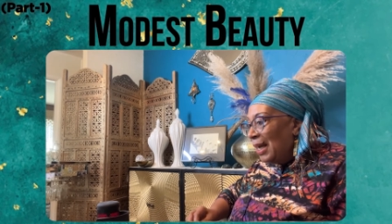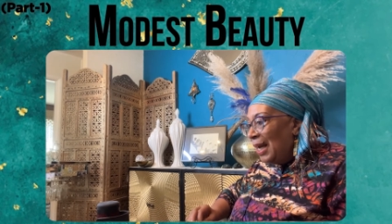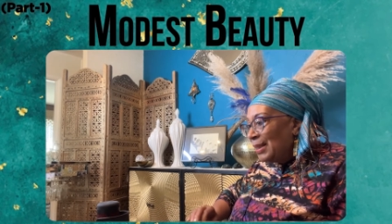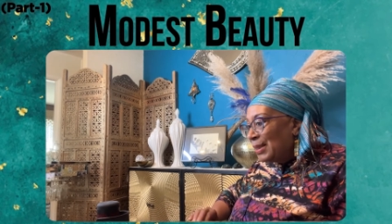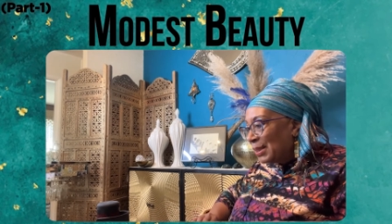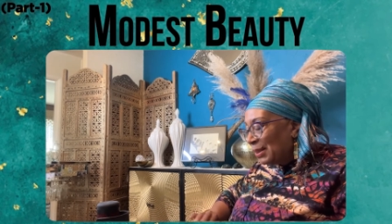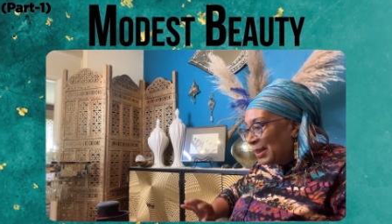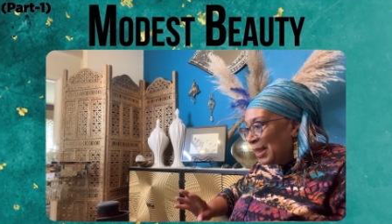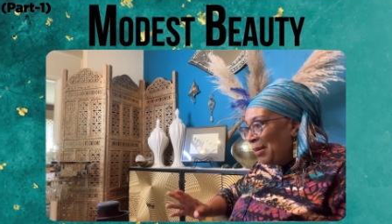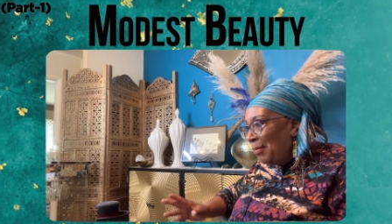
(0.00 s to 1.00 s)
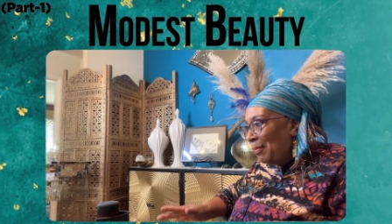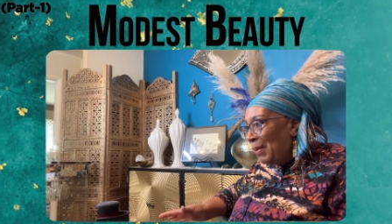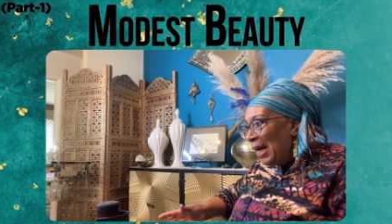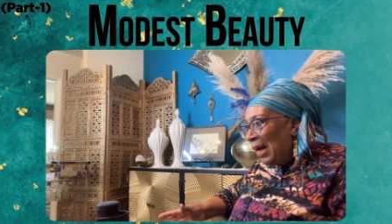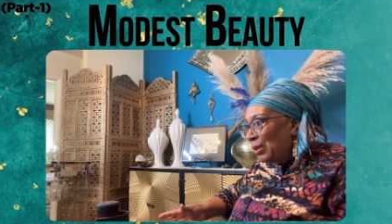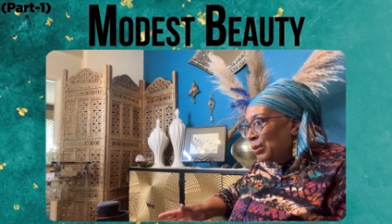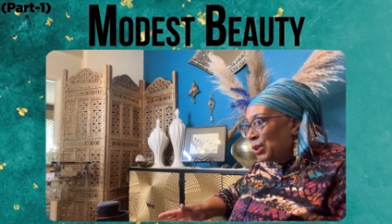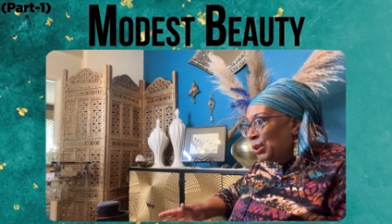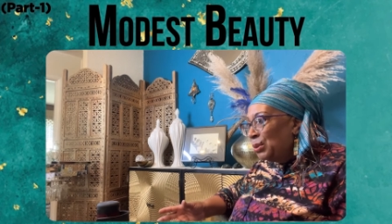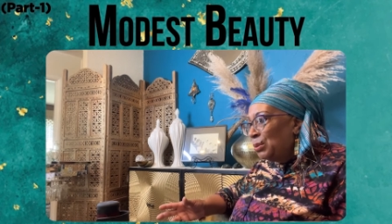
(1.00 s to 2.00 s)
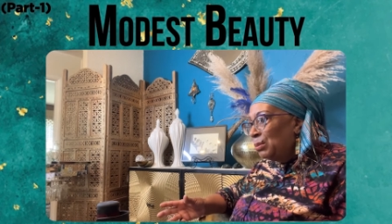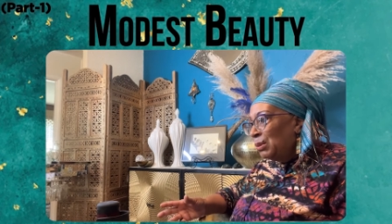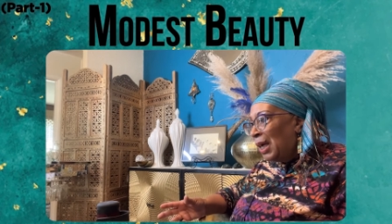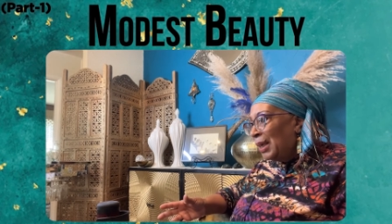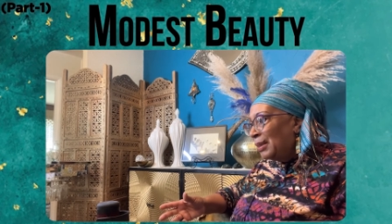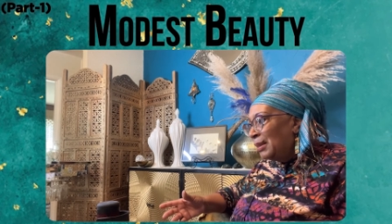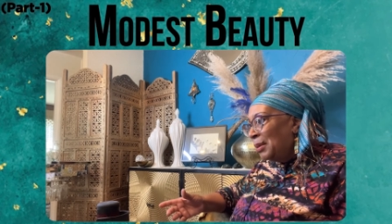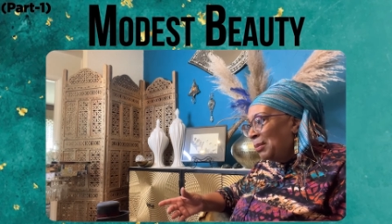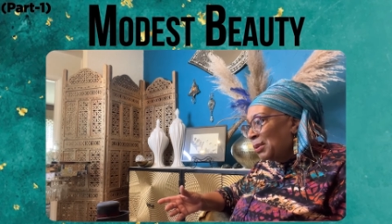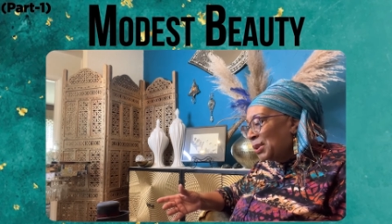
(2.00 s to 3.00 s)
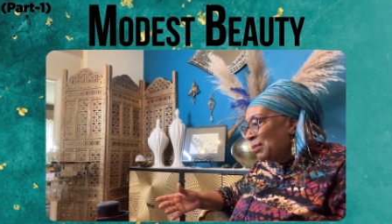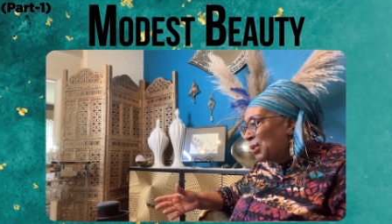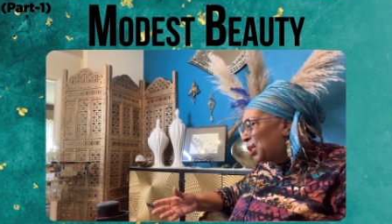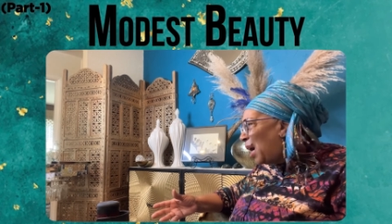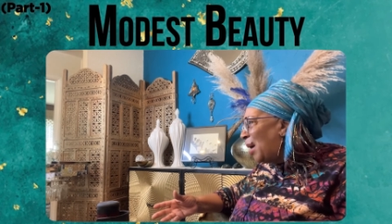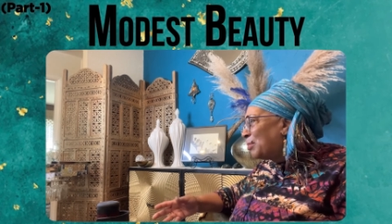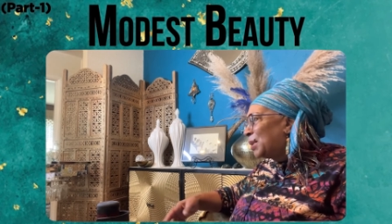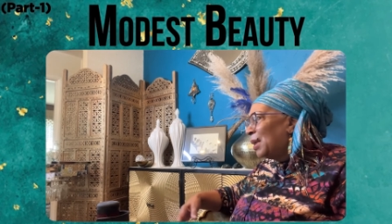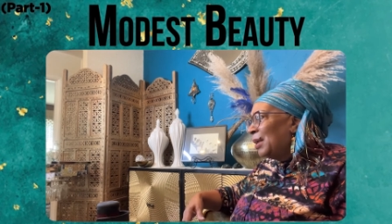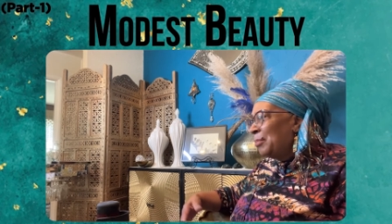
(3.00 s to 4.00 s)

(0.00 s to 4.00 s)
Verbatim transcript: and took them out to like there were some shops